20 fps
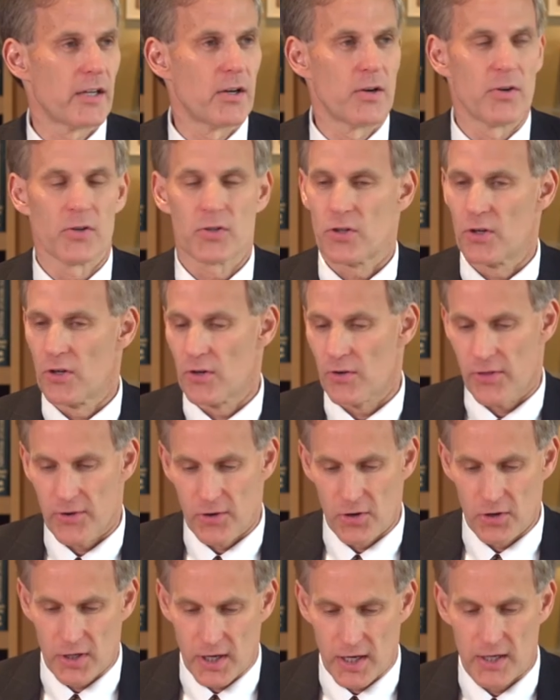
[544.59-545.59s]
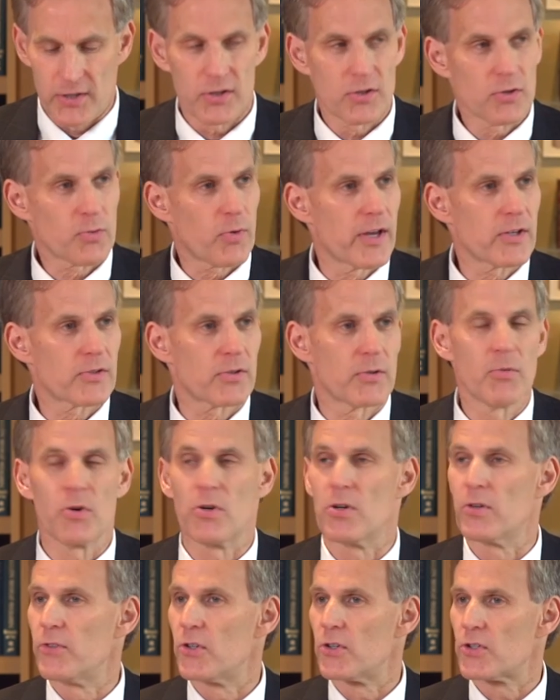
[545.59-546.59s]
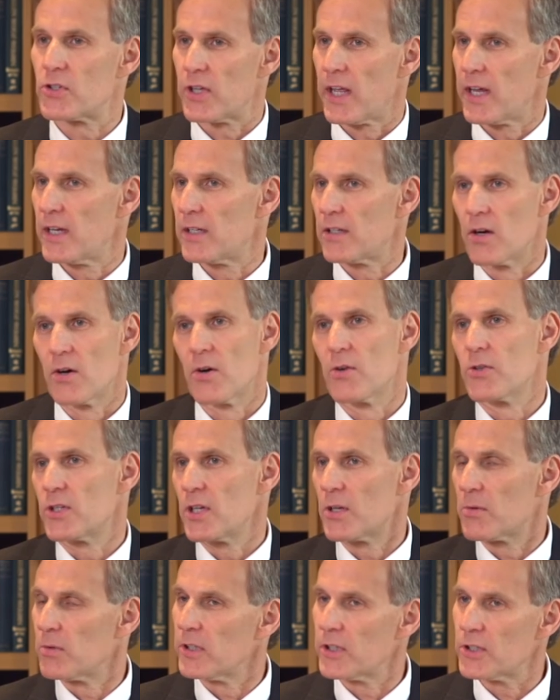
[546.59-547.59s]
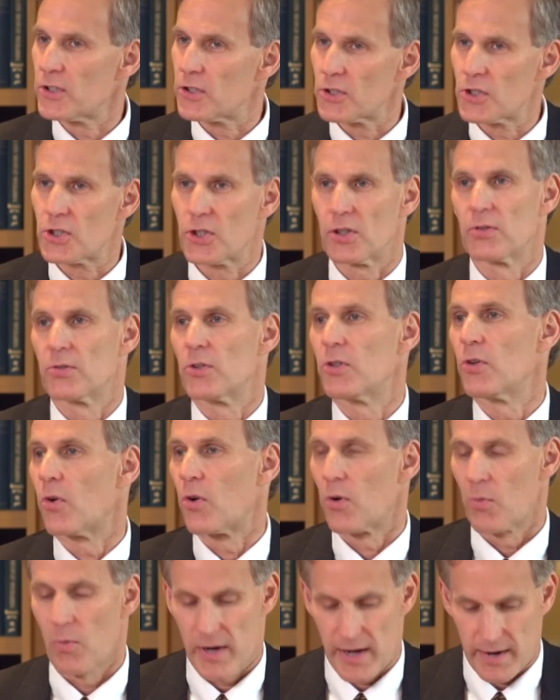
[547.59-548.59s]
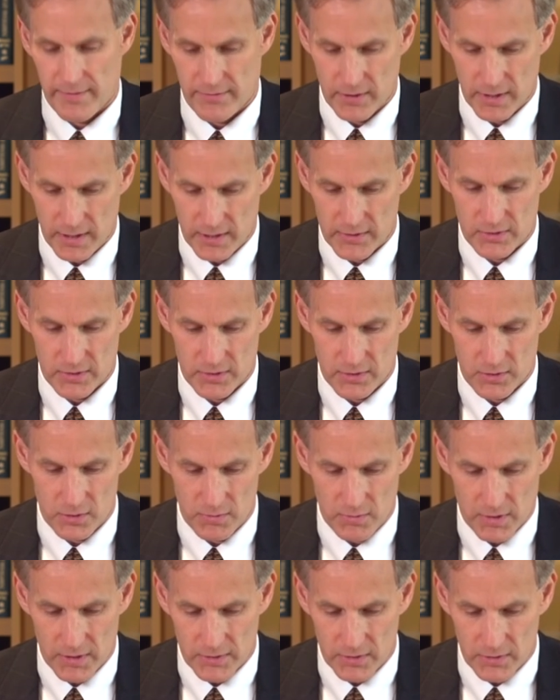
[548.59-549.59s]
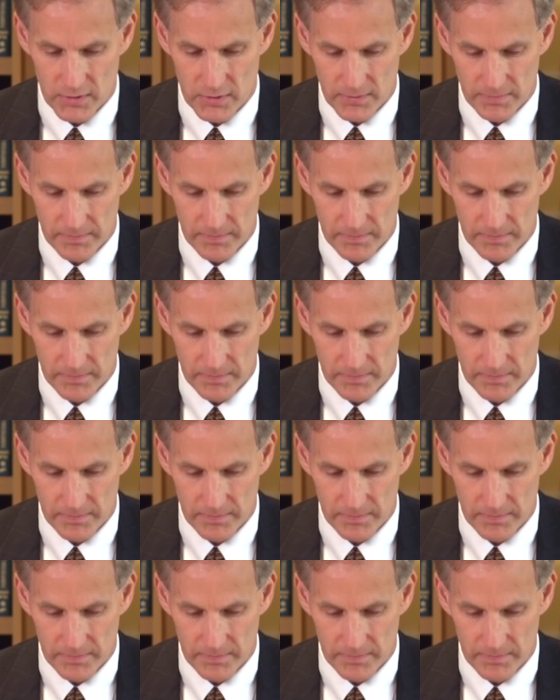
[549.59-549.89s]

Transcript: goes to your third cousin twice removed, your estate goes equally to your children, or whatever it is that you want to do.